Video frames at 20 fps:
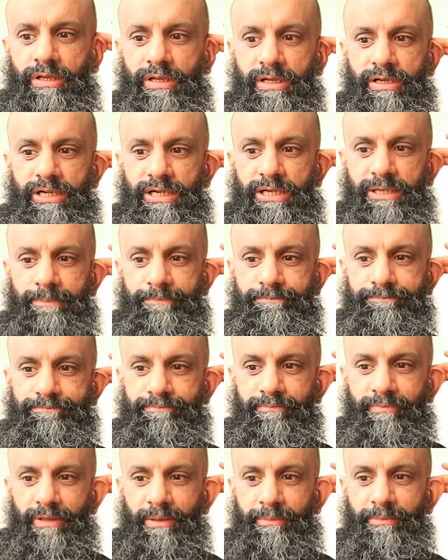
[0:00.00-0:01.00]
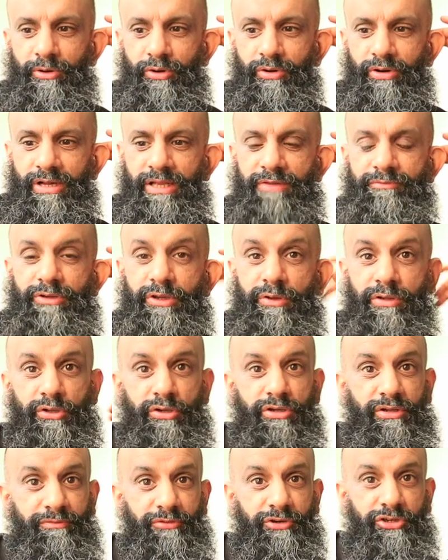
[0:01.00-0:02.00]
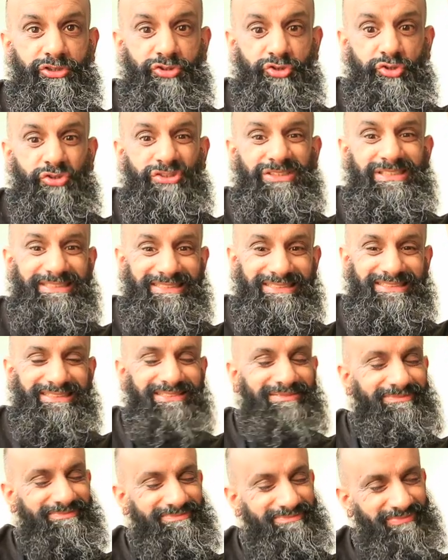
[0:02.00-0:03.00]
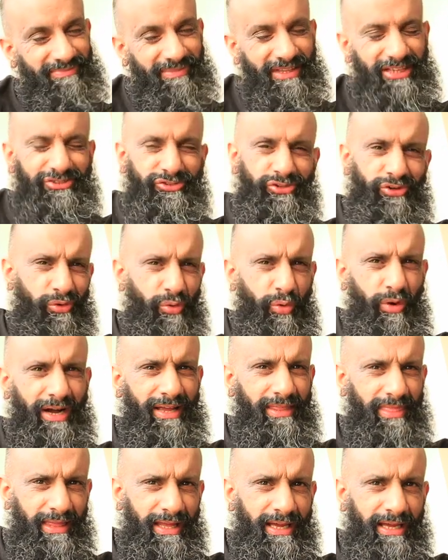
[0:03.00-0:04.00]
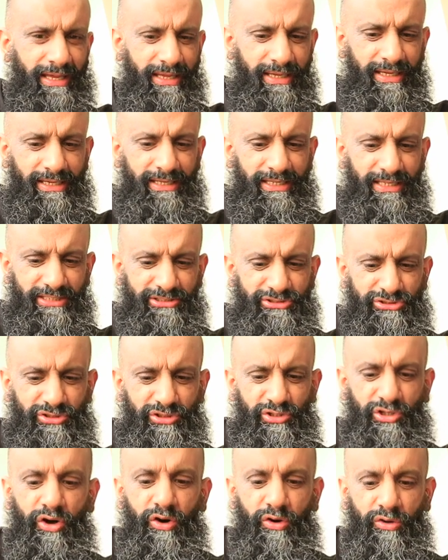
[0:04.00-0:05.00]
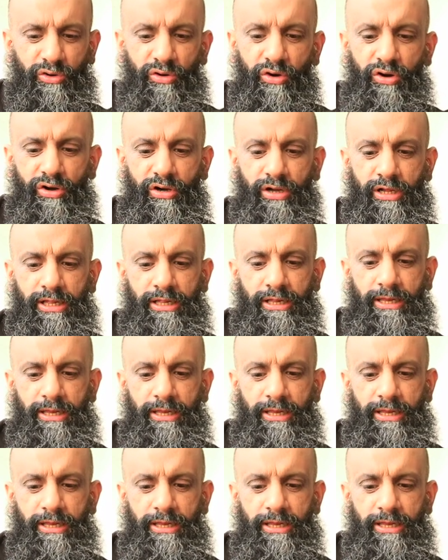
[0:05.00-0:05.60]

But if you're looking for a treat, it's not quite there. It's not got.